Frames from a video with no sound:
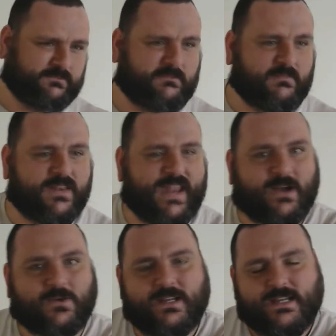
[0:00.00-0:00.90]

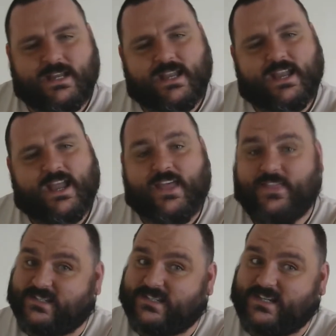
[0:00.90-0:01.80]
Now,
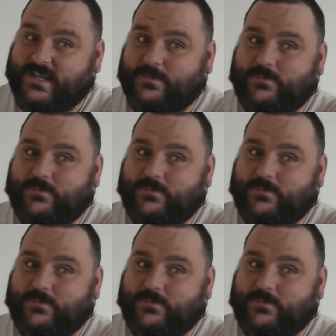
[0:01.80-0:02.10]
this is it.